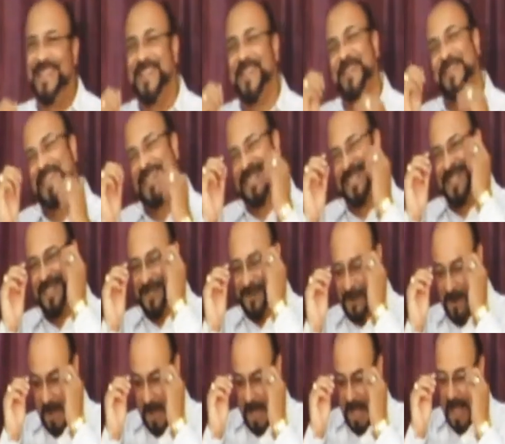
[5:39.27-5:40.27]

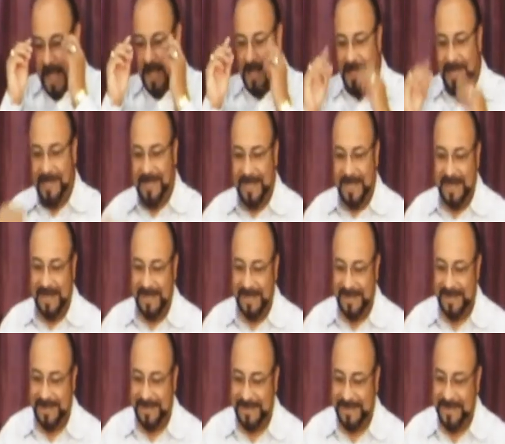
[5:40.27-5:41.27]

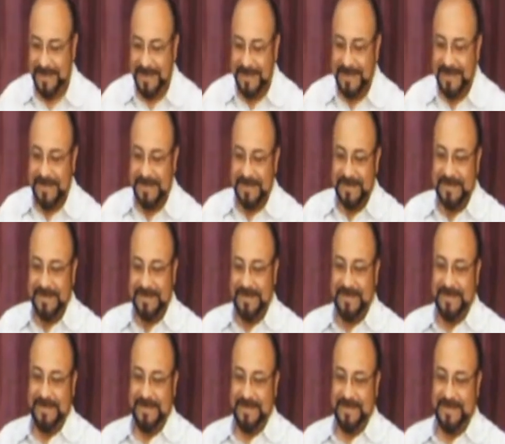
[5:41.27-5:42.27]

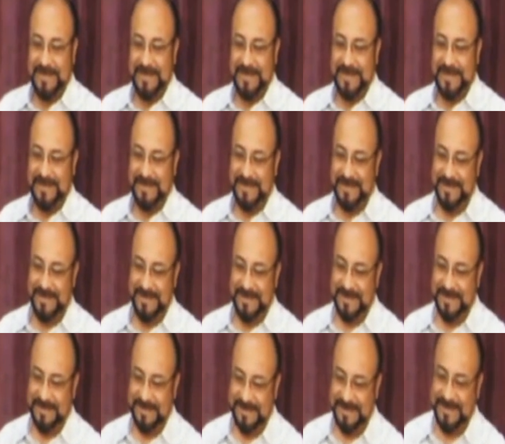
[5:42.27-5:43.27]

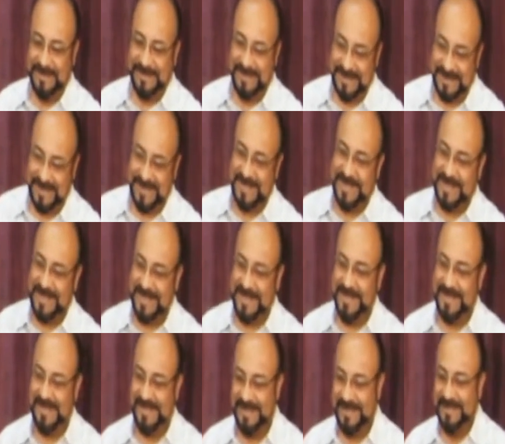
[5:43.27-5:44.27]

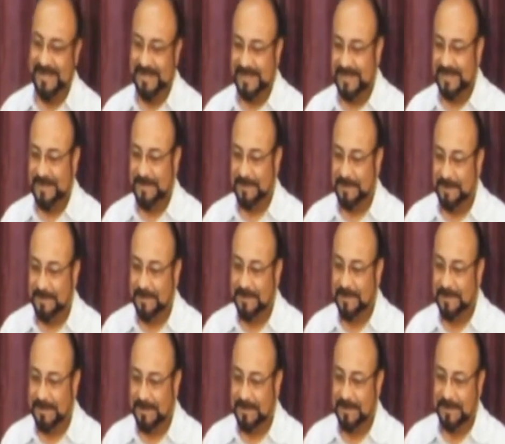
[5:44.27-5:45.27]

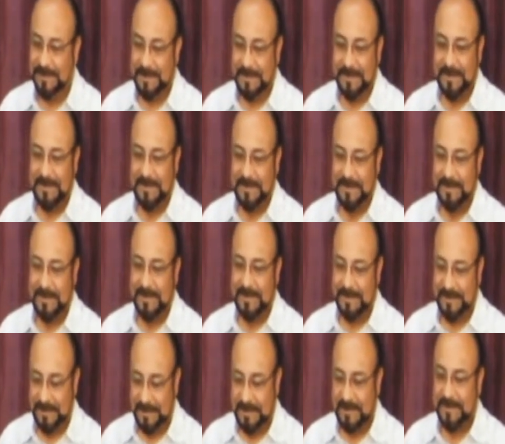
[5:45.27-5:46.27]

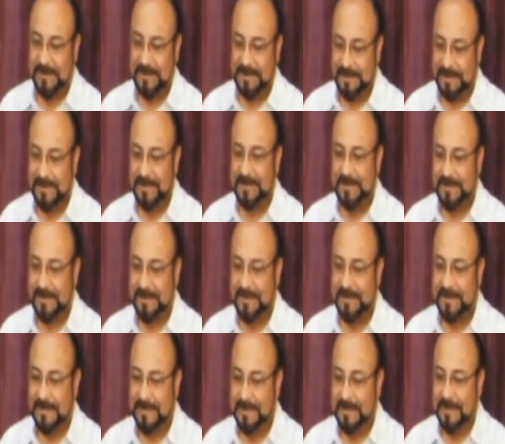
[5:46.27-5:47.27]
(silent)